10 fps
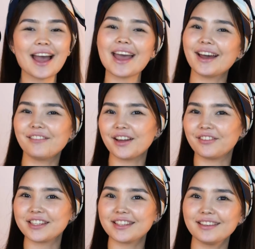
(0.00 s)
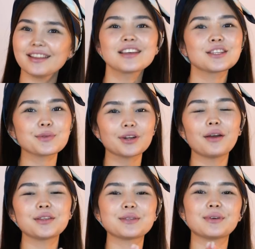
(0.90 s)
I have everything.
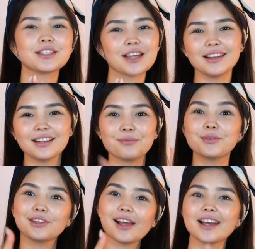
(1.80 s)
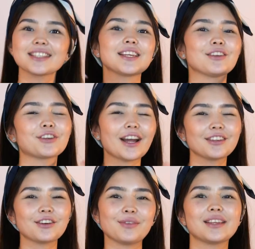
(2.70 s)
Subscribe to my channel, put likes and write
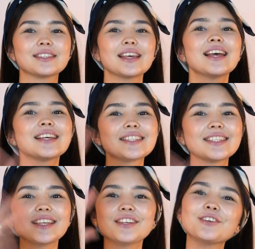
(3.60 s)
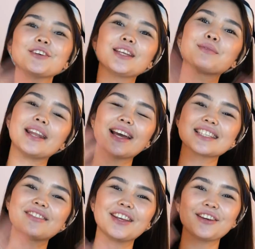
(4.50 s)
comments. See you in my next
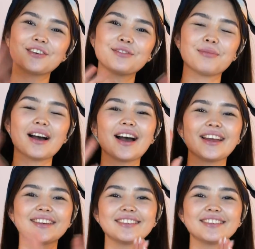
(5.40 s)
video. Bye!